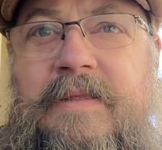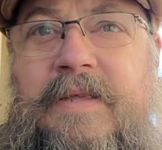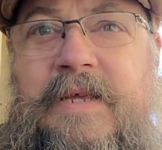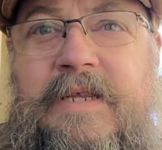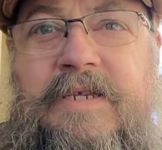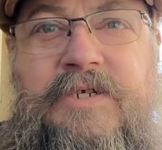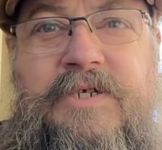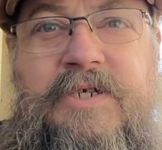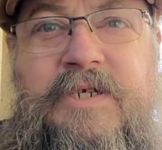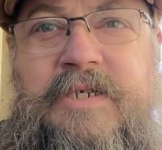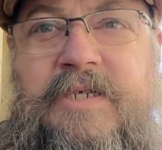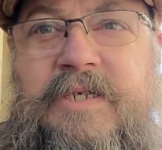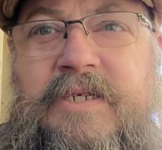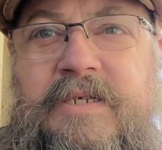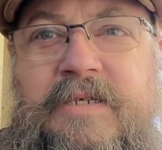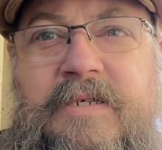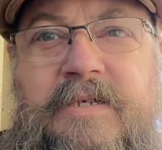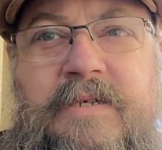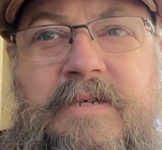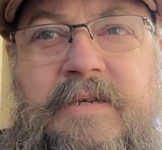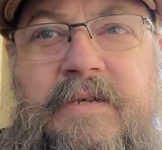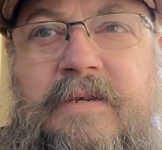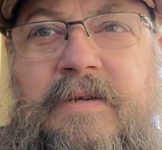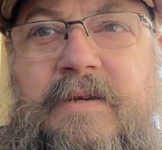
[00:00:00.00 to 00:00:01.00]
that just
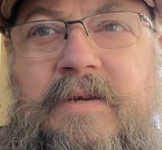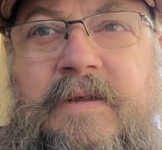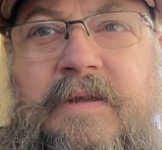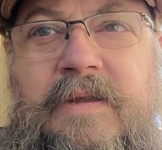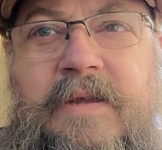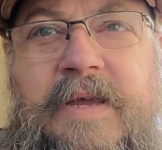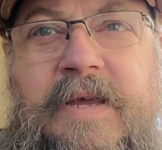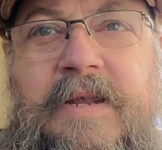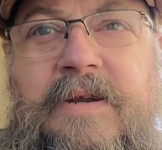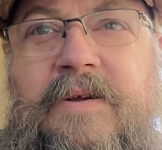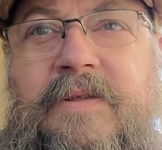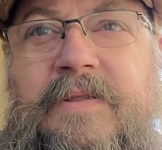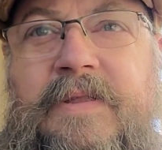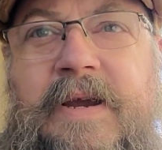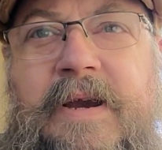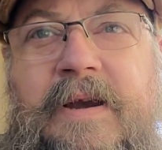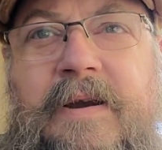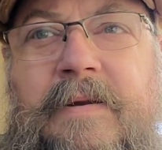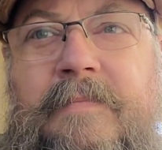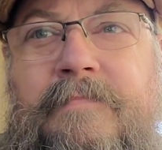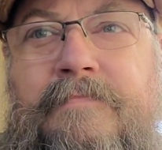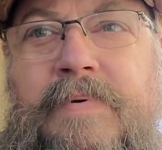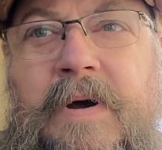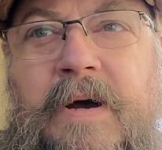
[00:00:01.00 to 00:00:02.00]
get on there
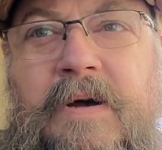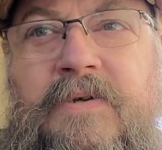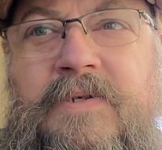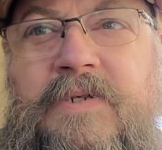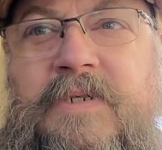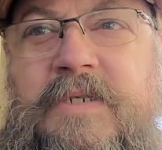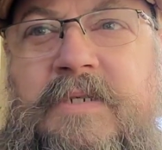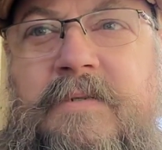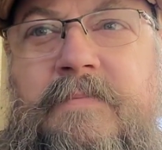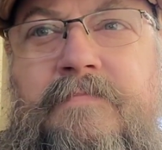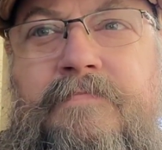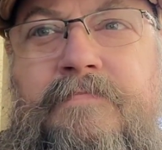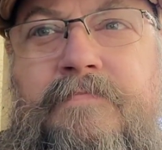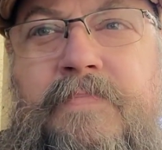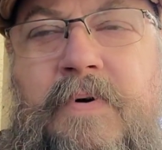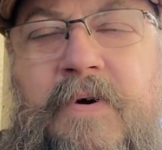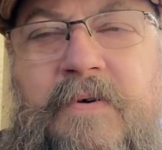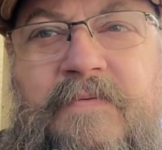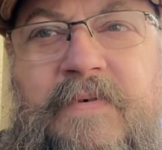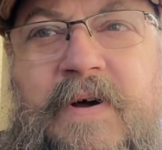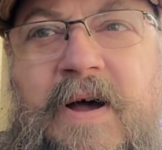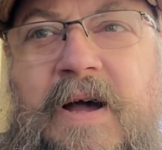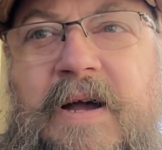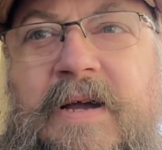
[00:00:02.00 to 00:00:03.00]
and post
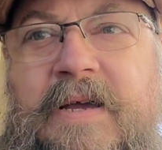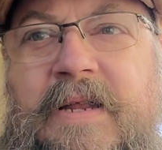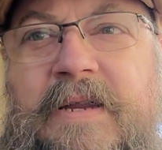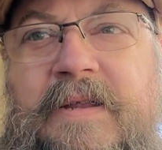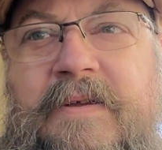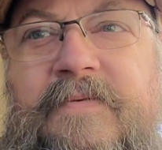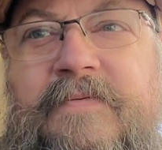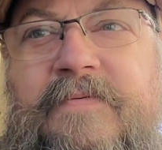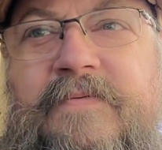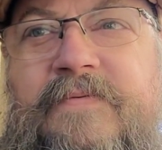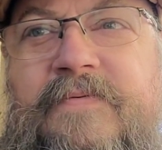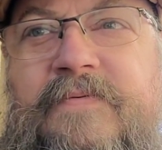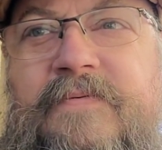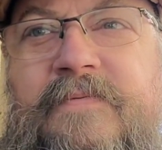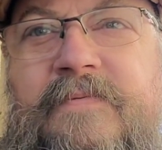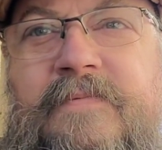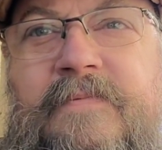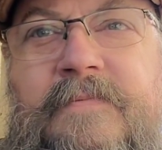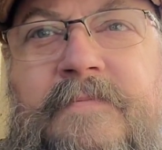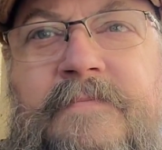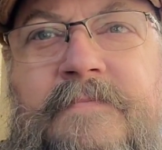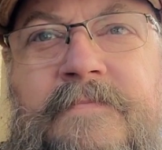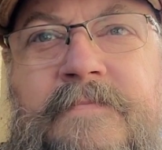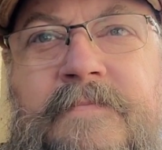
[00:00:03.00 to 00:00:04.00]
provocative
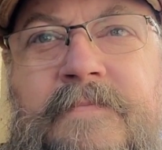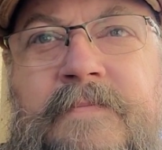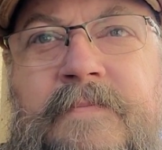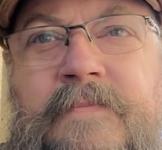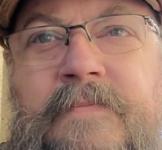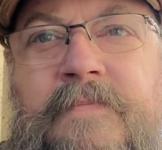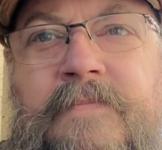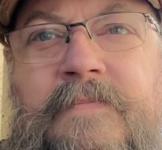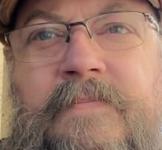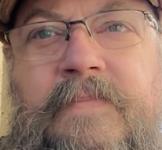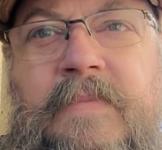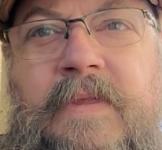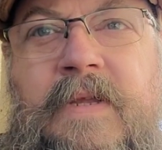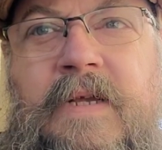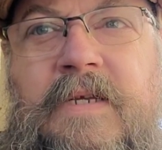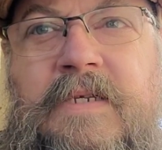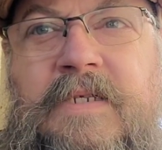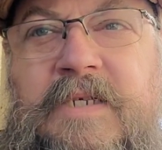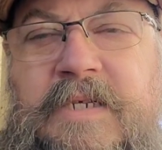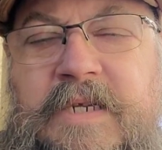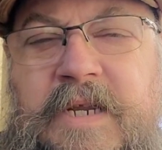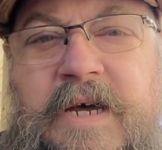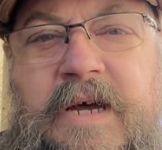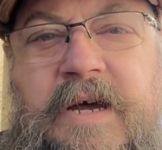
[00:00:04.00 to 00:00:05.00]

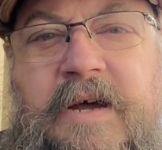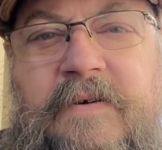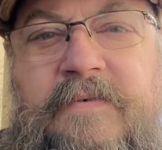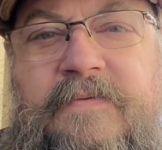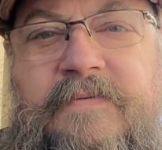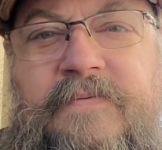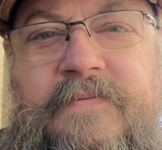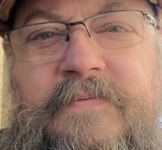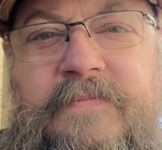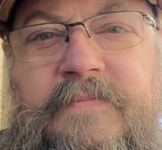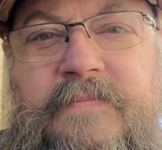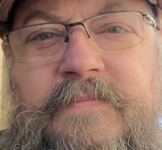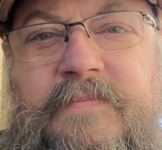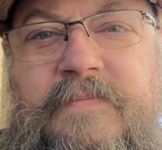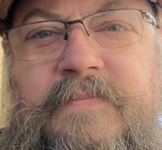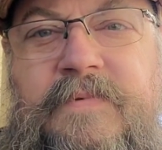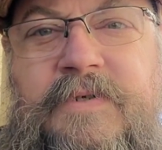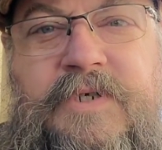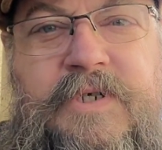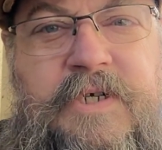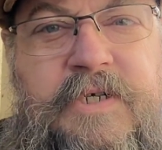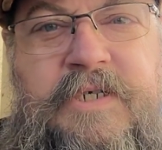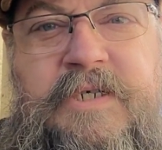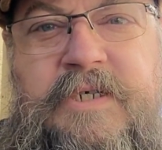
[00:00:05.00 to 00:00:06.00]
stuff
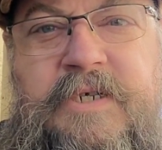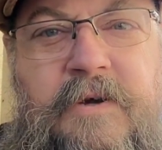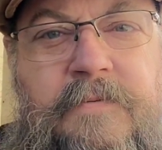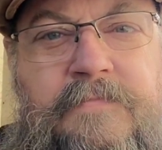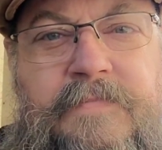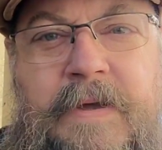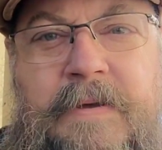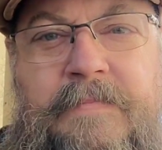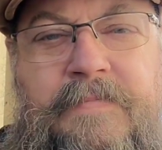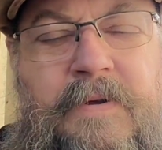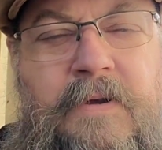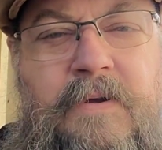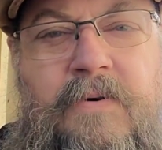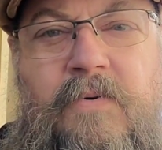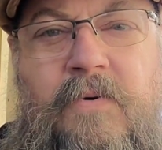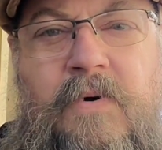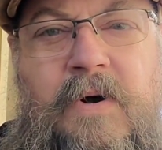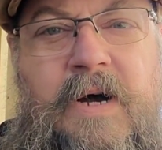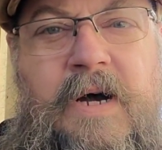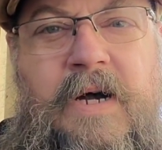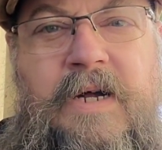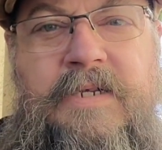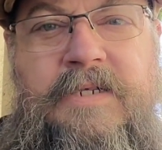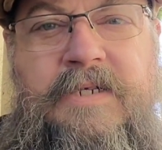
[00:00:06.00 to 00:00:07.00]
just so people will
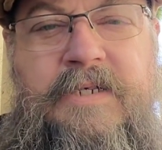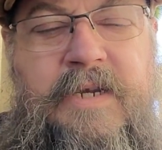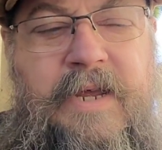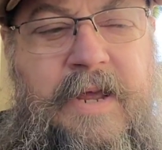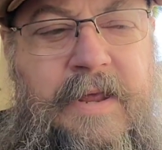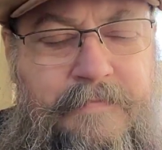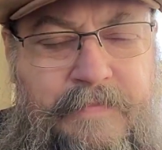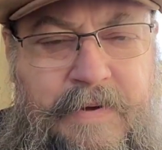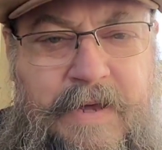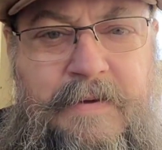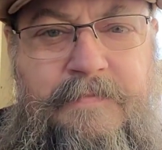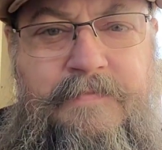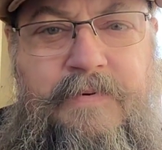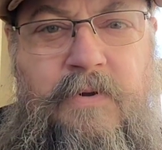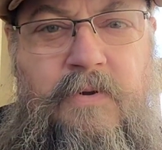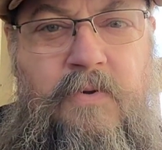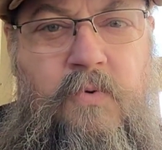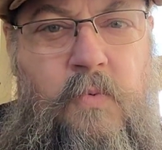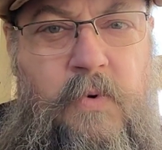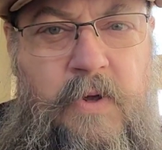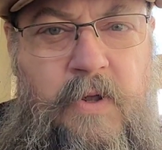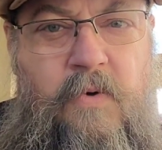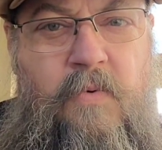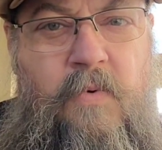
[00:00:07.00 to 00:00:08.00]
watch, and
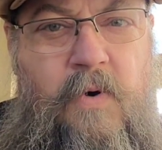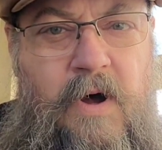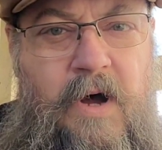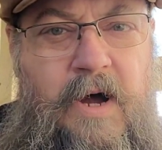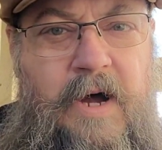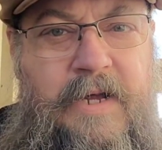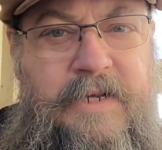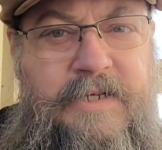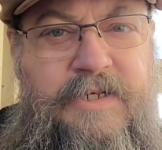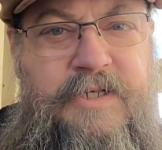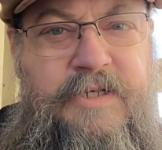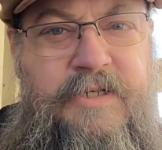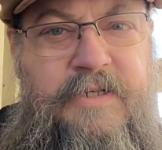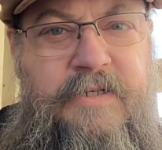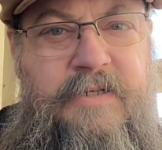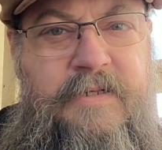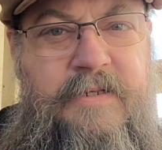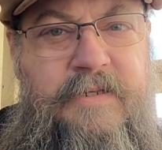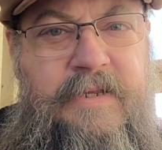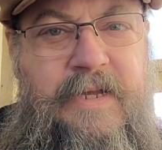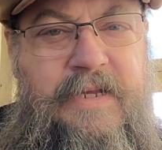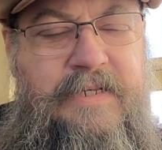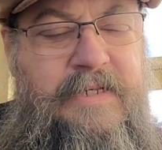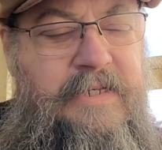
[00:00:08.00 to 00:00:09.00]
people will watch.
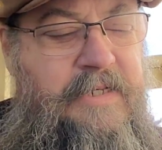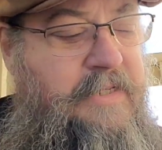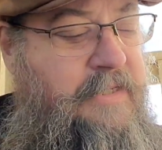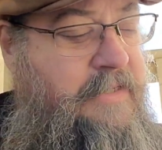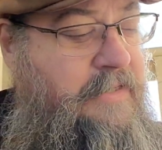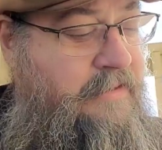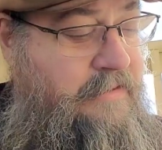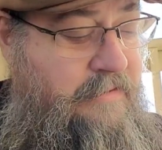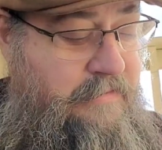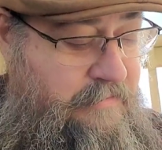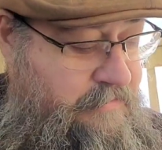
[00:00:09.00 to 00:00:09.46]
That's